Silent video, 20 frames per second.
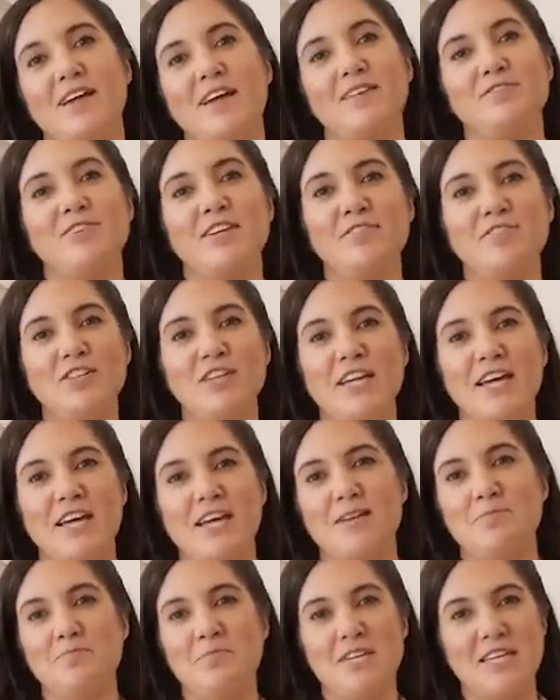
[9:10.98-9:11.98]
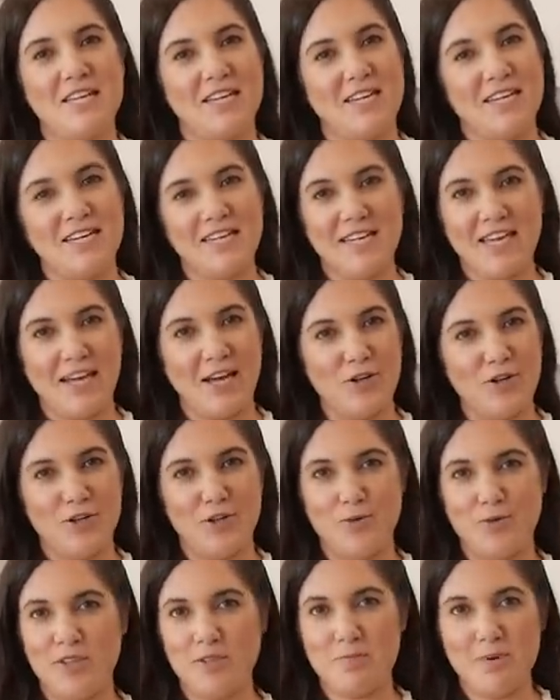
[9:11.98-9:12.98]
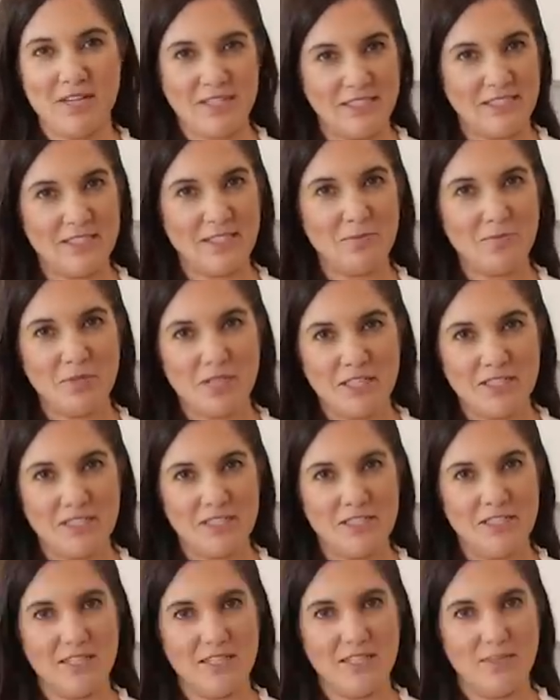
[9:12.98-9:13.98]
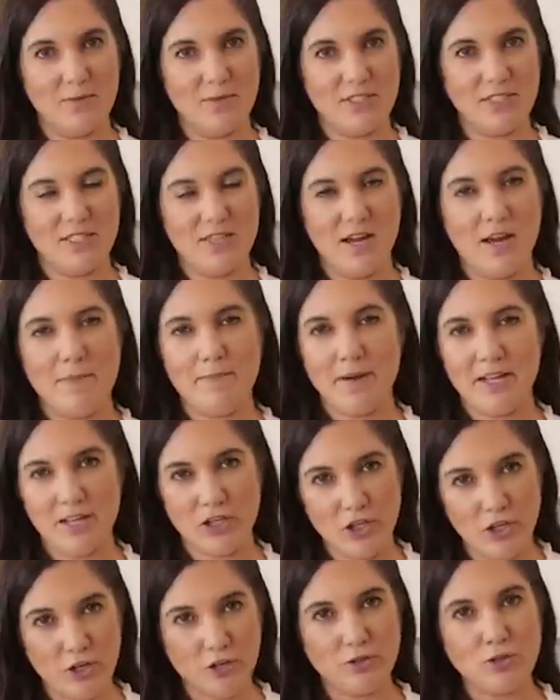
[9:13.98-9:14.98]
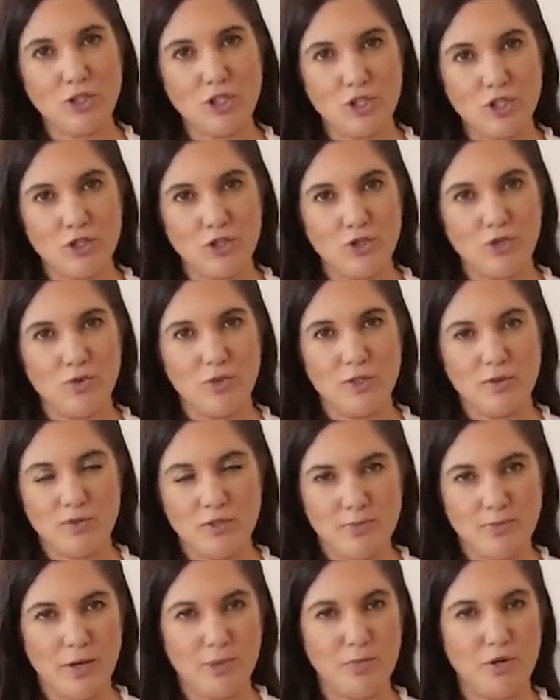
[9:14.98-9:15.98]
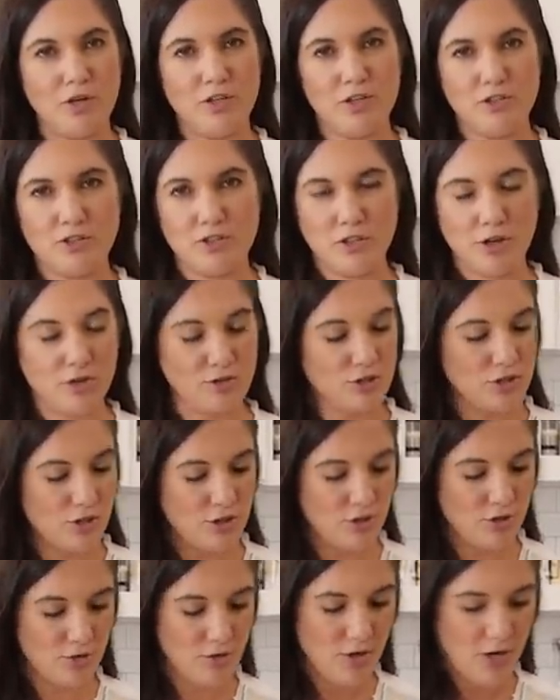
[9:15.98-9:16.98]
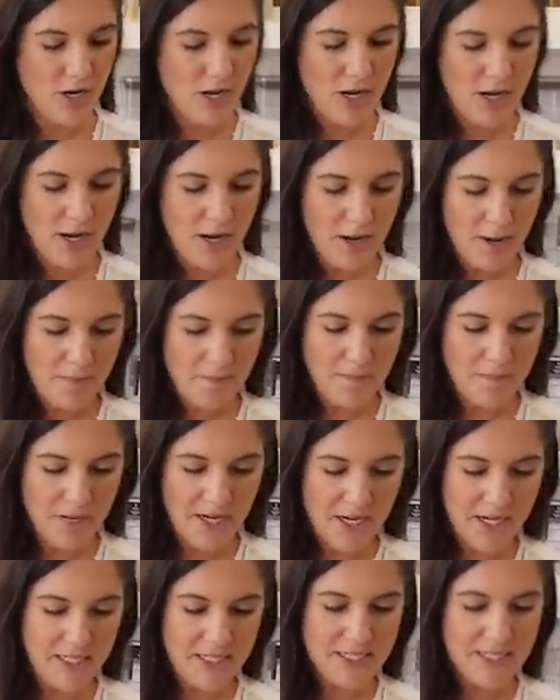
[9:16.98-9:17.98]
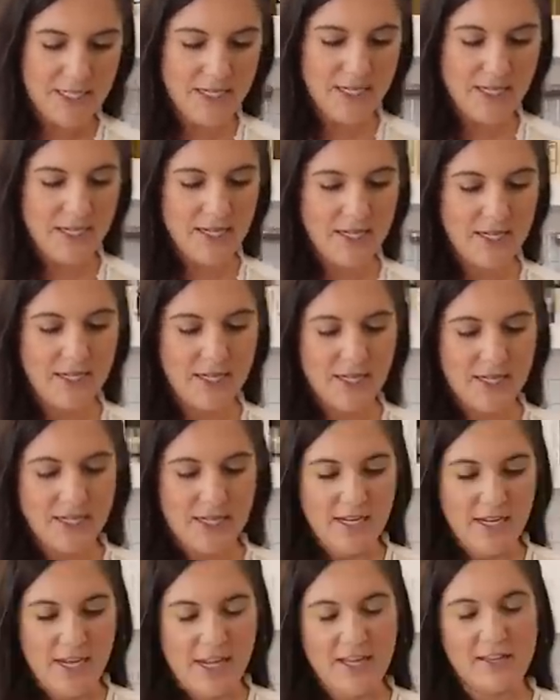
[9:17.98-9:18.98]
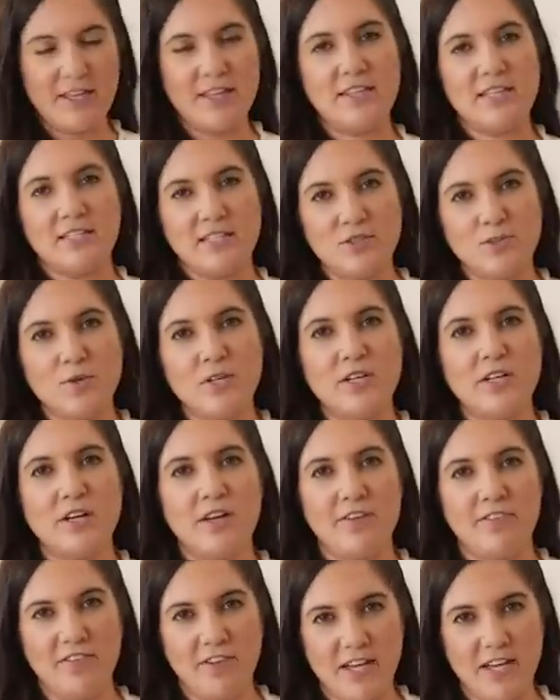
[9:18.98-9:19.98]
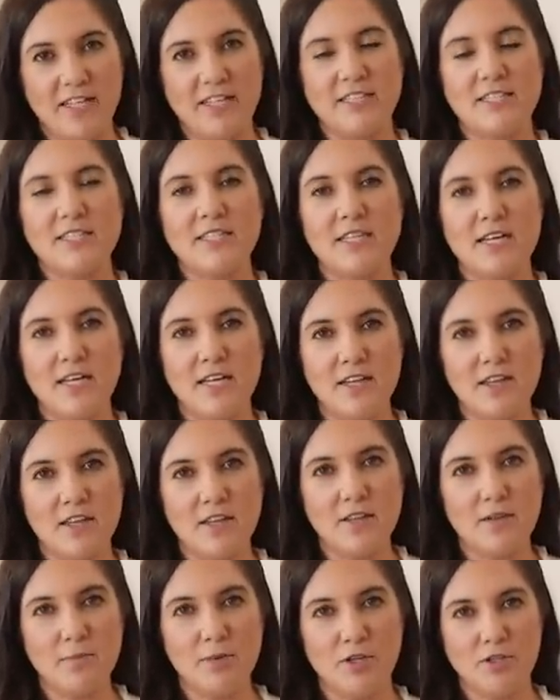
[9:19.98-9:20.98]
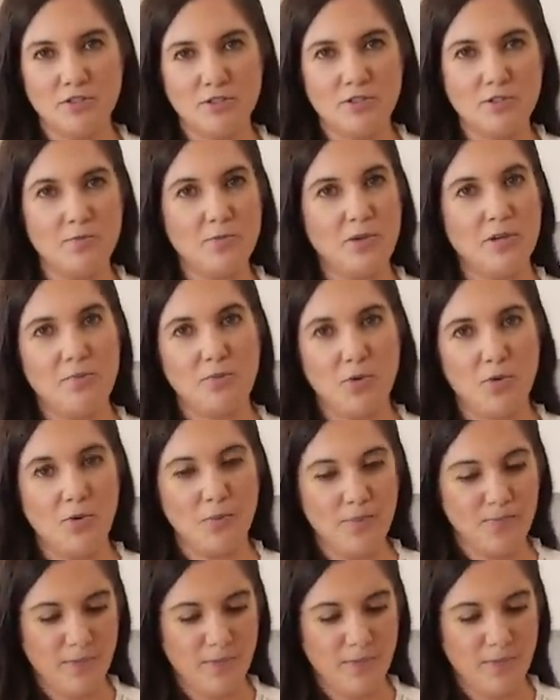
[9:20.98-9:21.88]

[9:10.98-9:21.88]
I've definitely had many an encounter with the Mexican pizza. It was not my go-to, it was my brother's go-to, but I think this one affects the most people.